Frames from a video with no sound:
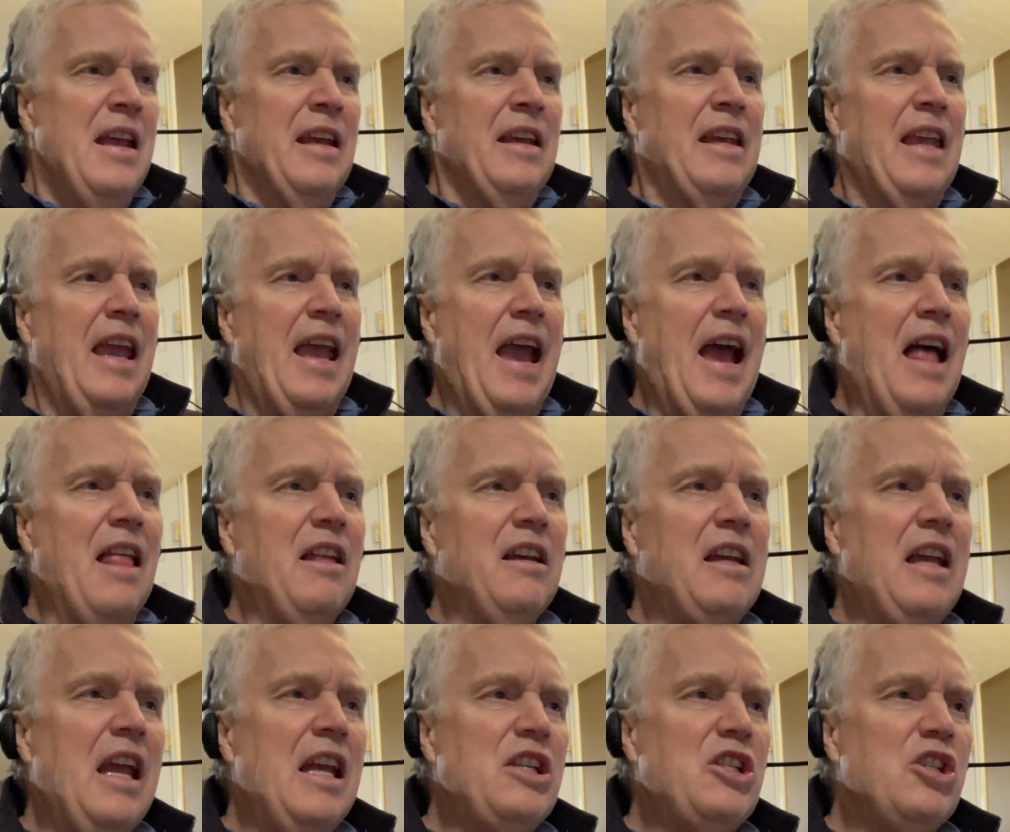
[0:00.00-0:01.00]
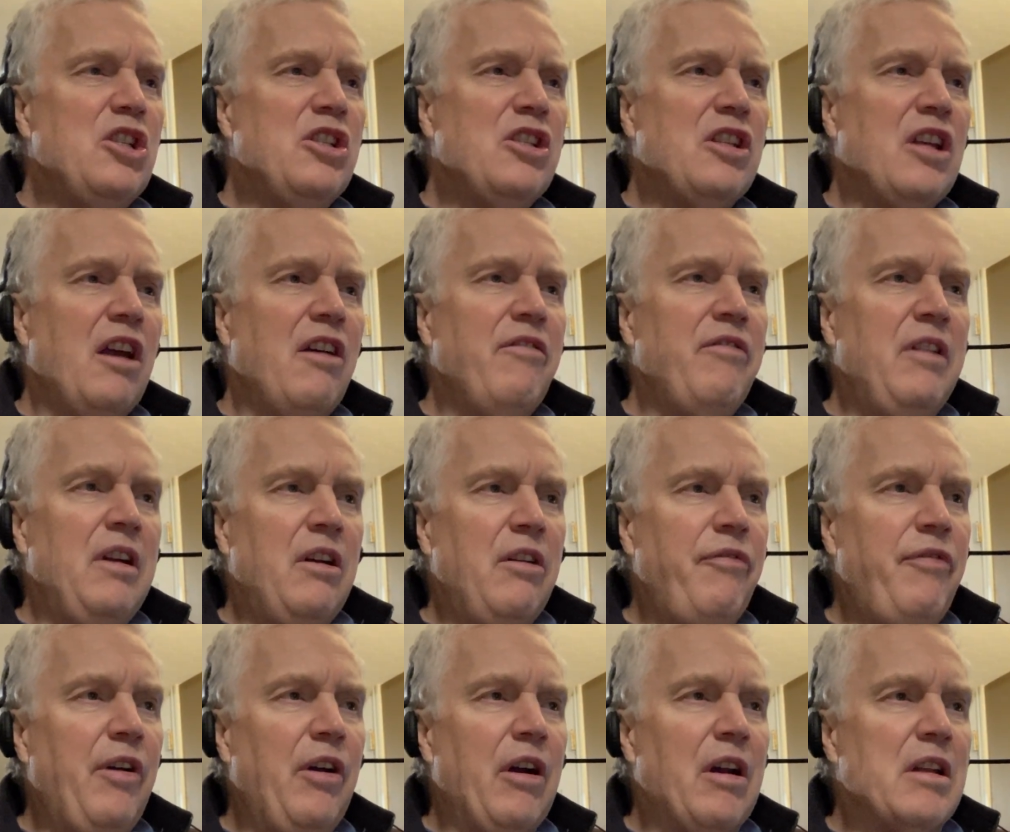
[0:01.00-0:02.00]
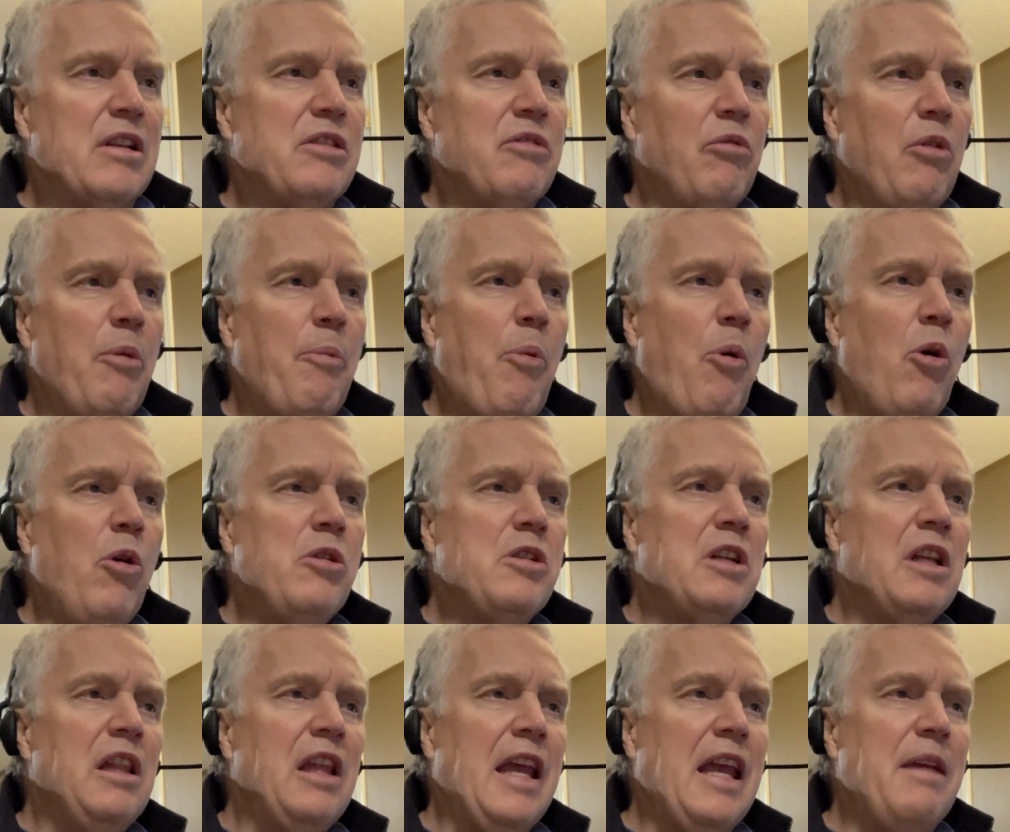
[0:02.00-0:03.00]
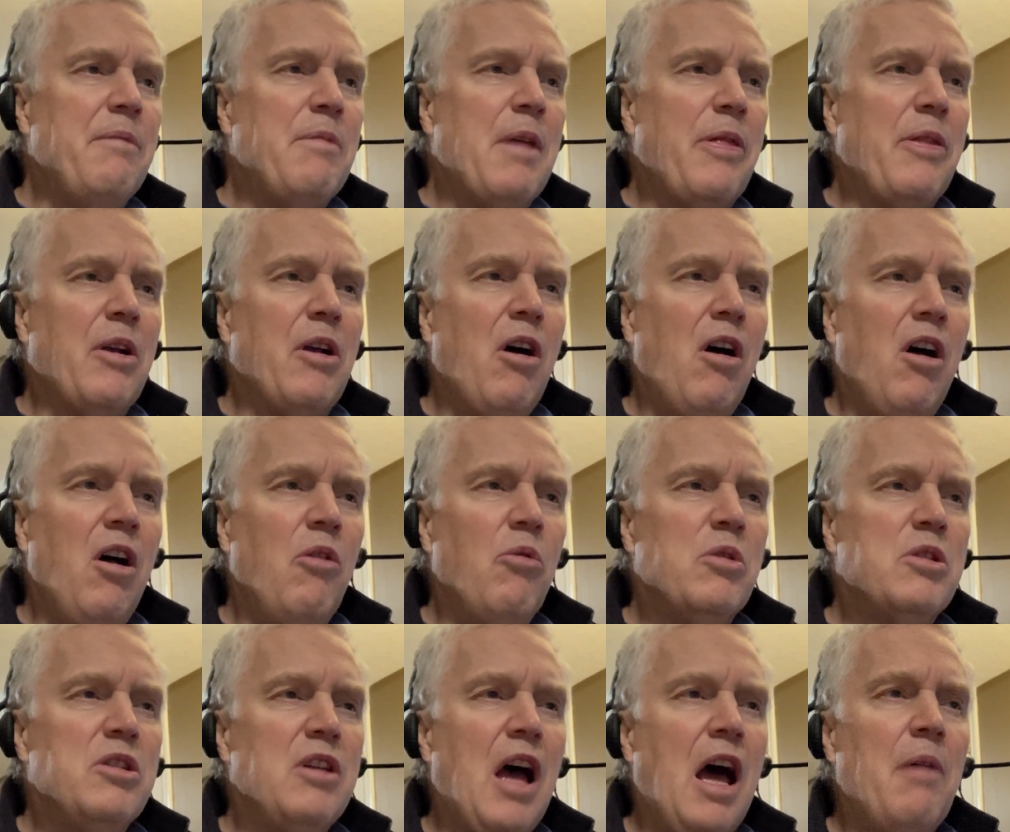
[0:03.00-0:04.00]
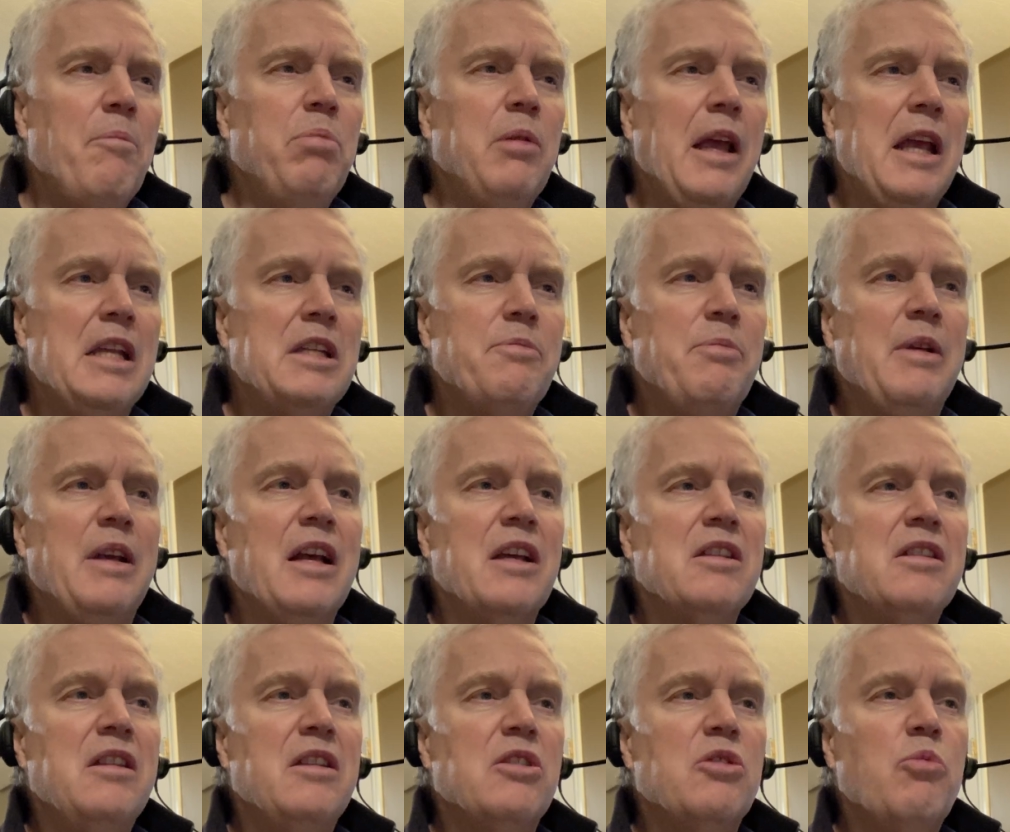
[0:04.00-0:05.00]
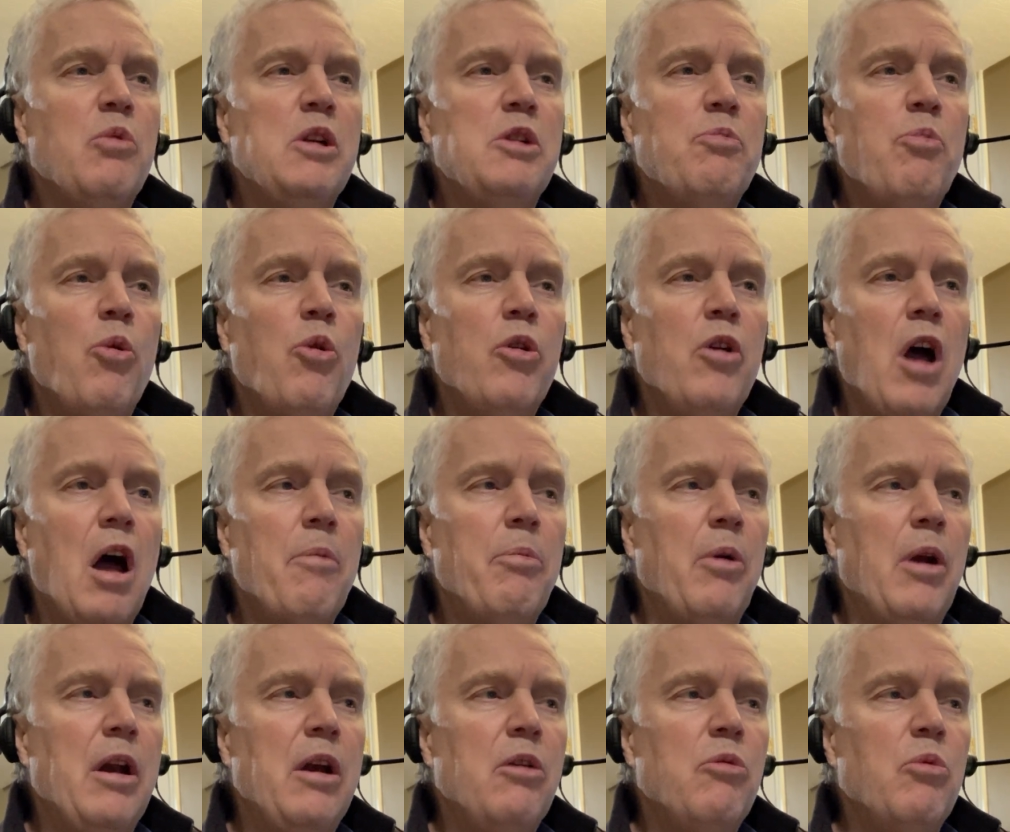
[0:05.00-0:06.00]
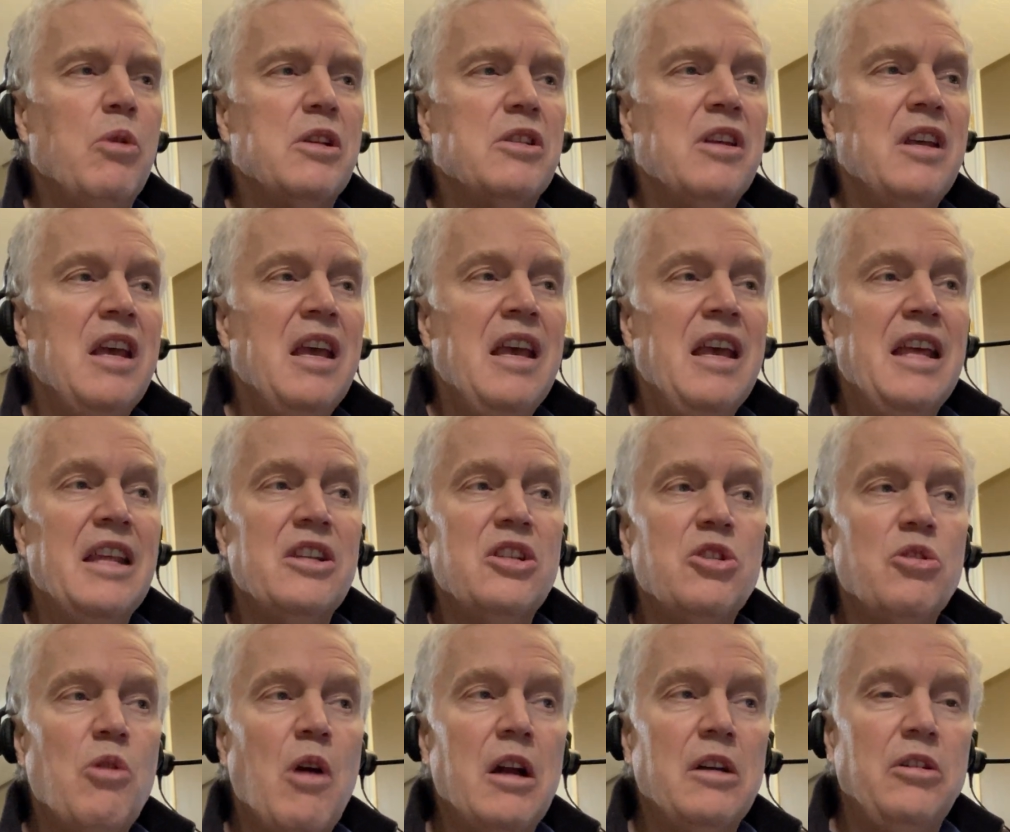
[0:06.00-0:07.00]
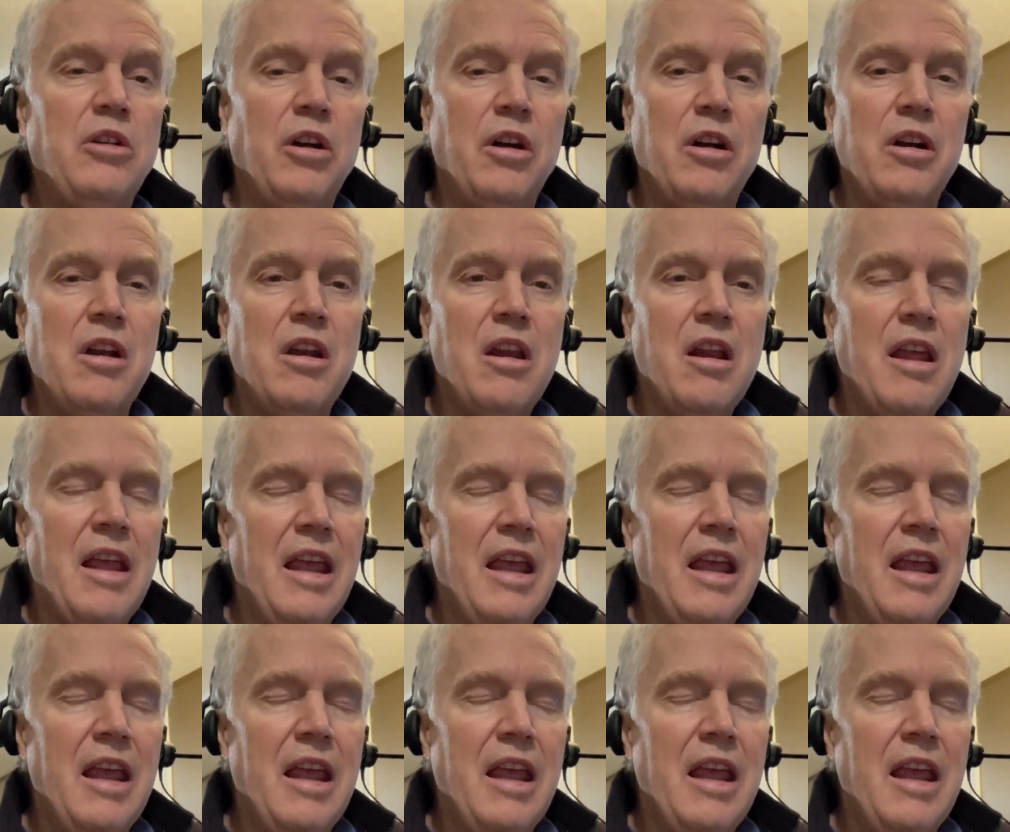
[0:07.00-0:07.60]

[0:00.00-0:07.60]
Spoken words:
Okay, allegations of interference. Reports claim that the call was not placed because the switchboard operator was instructed